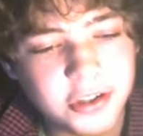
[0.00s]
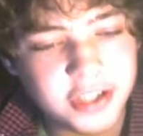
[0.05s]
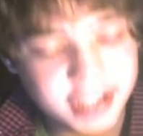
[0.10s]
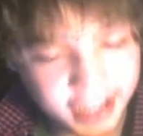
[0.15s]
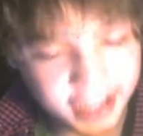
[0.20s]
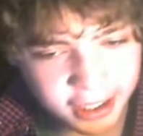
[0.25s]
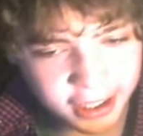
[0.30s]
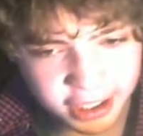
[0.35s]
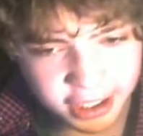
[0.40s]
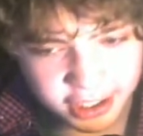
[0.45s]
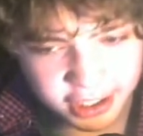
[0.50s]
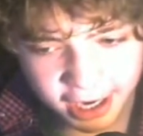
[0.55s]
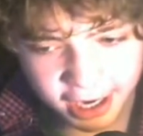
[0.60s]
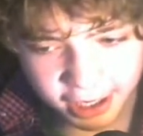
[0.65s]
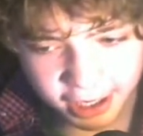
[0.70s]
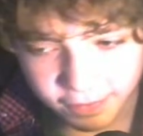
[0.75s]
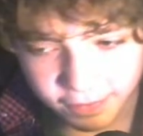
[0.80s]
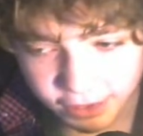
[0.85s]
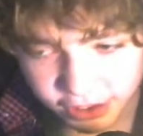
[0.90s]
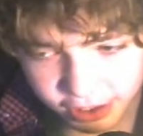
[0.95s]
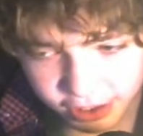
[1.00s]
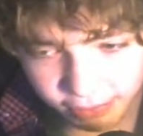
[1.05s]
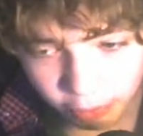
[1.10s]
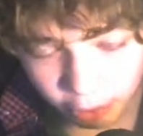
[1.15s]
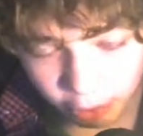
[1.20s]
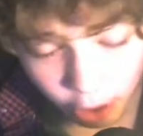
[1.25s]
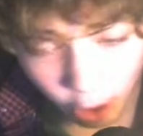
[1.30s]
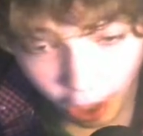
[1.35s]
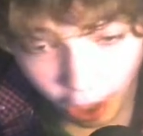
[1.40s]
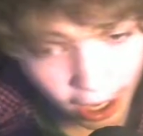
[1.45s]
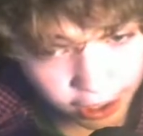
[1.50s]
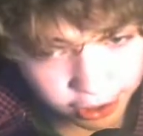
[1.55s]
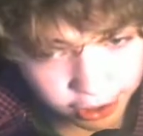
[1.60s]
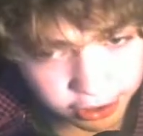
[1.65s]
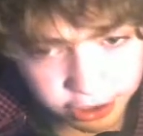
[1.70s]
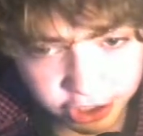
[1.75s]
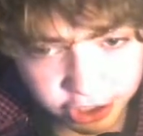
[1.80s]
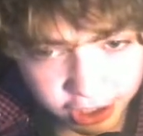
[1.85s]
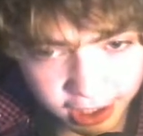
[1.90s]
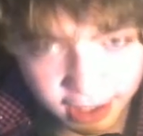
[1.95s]
year, try to convince everyone, oh, I
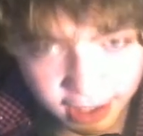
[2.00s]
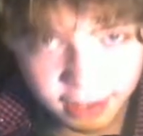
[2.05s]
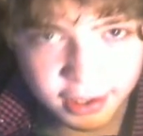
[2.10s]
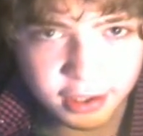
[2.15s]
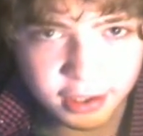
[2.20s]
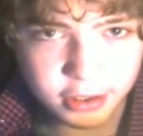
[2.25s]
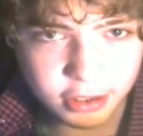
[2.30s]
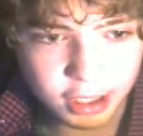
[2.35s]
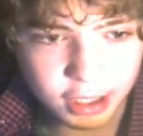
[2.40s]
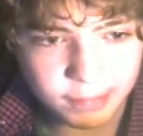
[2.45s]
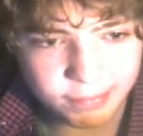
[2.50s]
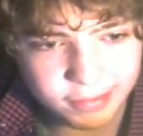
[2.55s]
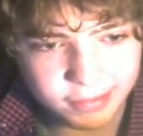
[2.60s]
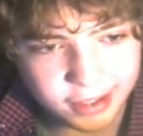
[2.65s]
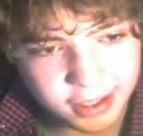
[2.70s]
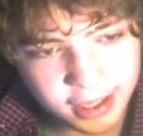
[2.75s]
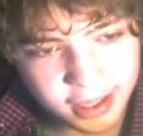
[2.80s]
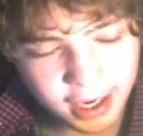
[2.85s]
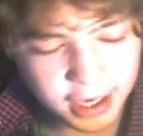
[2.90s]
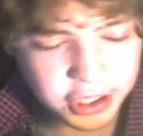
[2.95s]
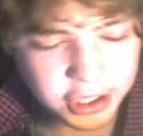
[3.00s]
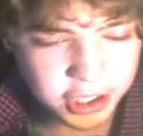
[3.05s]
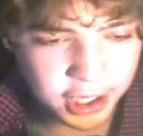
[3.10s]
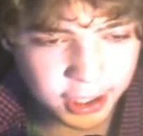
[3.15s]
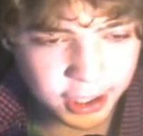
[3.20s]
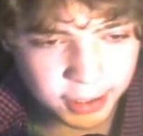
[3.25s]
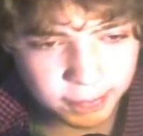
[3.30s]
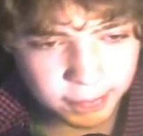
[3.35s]
didn't cheat, and they're just like, yeah, I cheated.